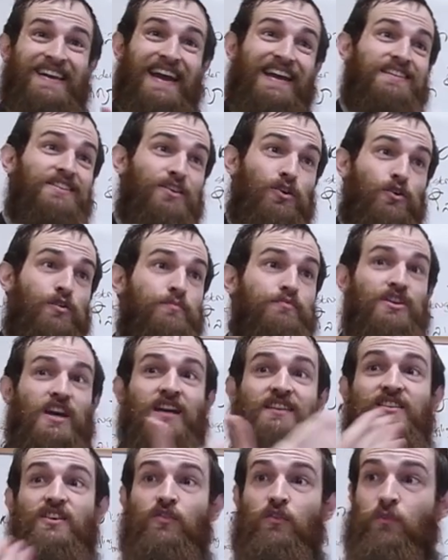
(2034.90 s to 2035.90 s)
to get to your
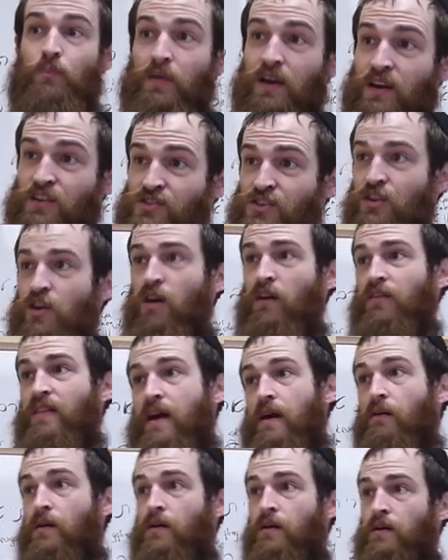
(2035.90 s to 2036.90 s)
objective because you got
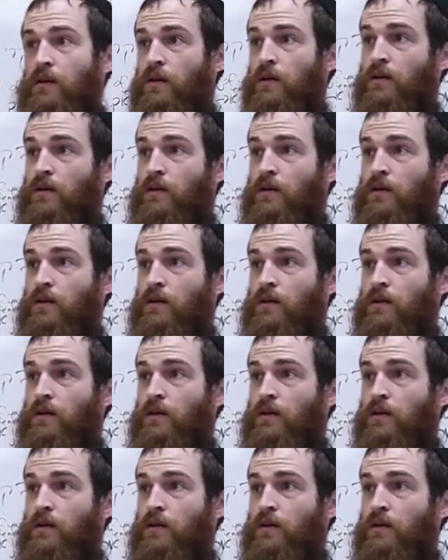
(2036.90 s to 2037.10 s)
there.